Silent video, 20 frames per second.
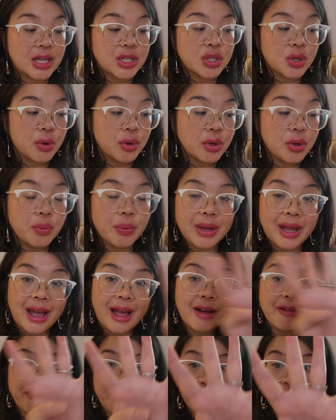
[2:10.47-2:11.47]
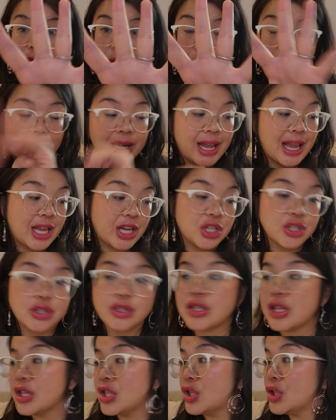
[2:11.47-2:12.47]
In total, we have 4
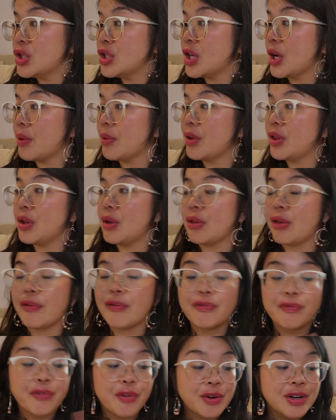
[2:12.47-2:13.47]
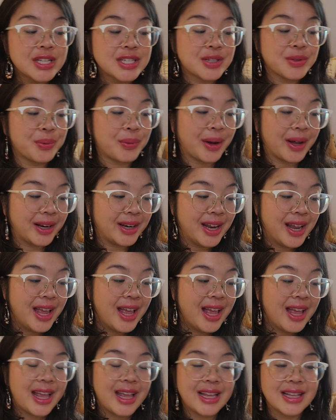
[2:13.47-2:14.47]
candles to share with you. The first one
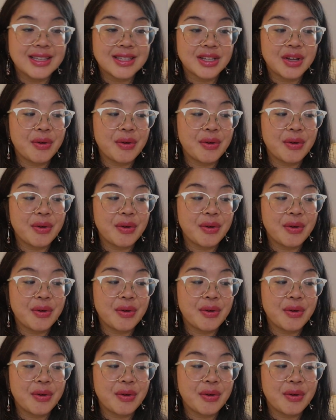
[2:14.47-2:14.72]
is